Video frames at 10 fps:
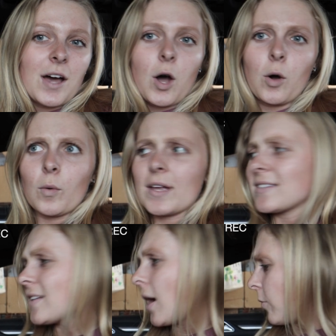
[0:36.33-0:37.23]
Oh,
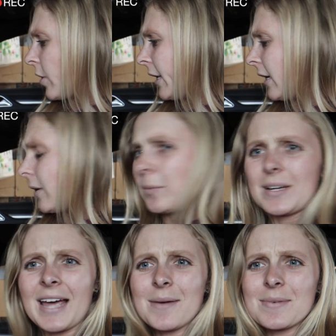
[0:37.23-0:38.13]
it's not morning.
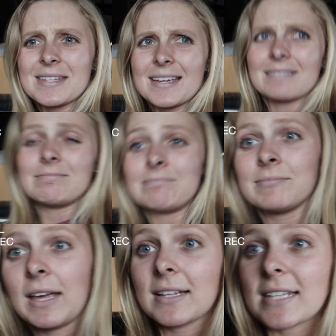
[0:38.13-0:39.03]
What time is it?
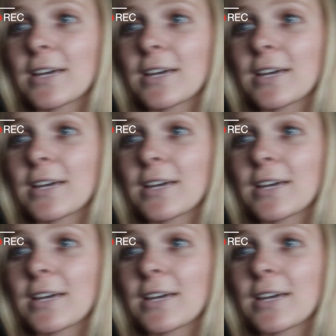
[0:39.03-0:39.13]
It's